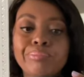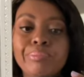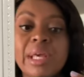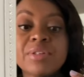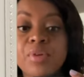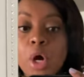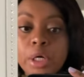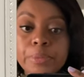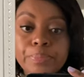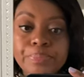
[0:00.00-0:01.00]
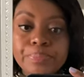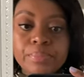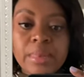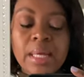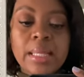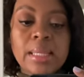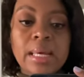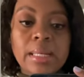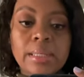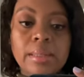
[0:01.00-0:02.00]
next vlog.
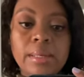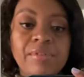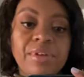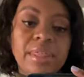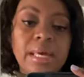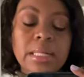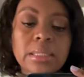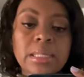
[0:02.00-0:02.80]
Then everything else,